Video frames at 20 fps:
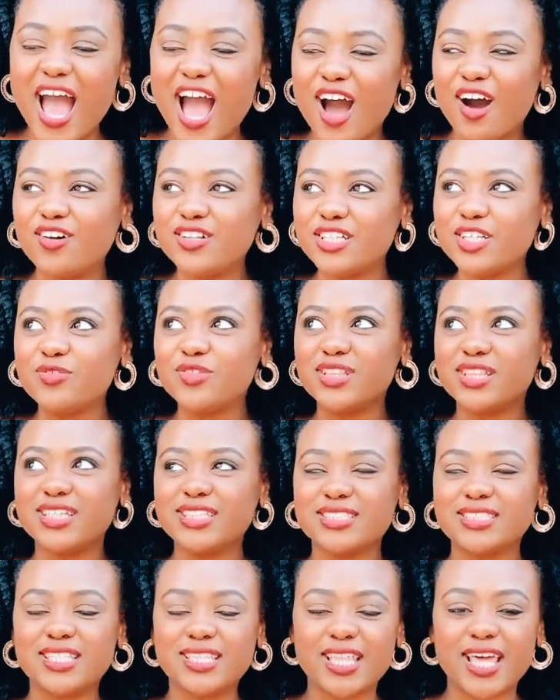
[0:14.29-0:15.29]
I'll leave a
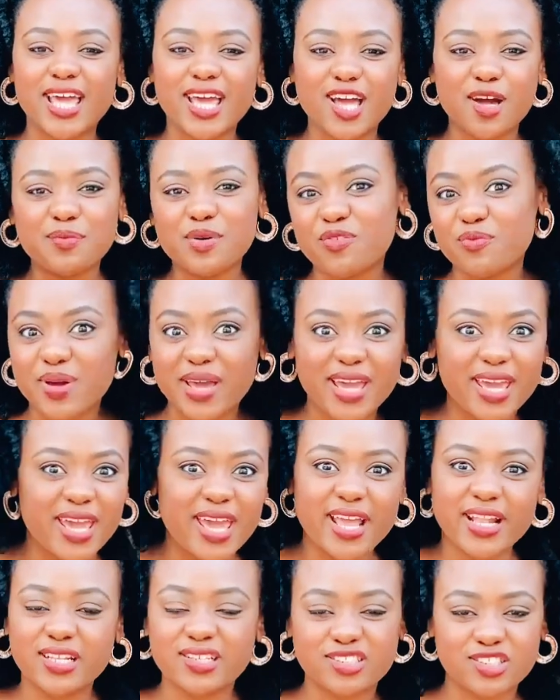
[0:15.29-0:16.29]
link to that above my
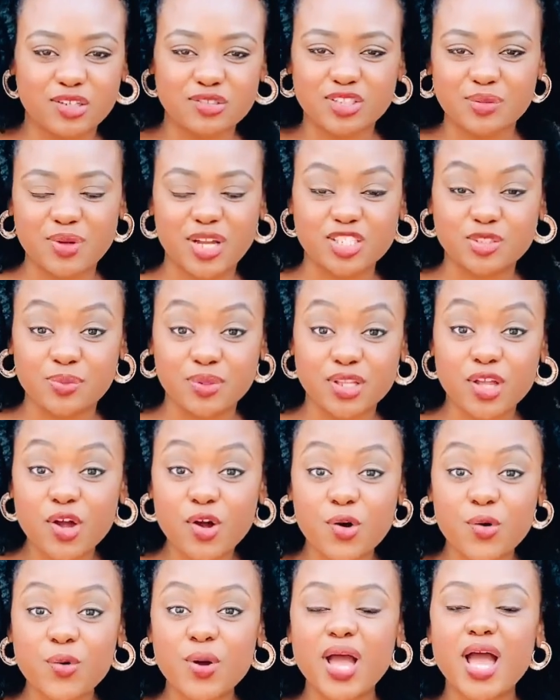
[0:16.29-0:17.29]
head in the description box
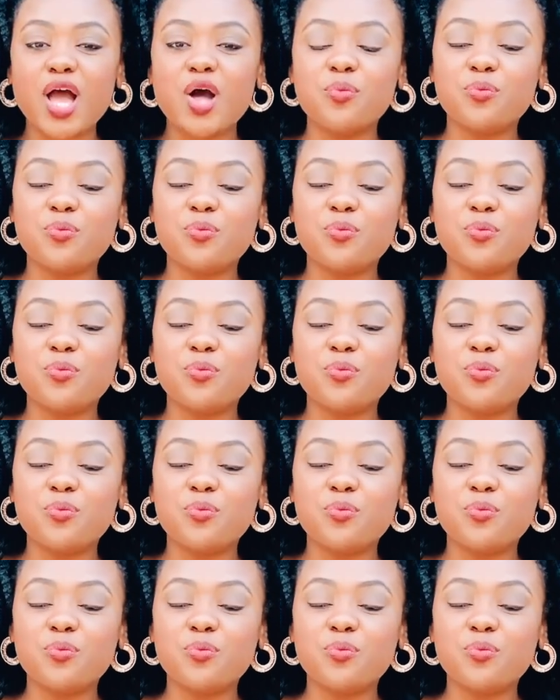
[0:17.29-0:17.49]
below.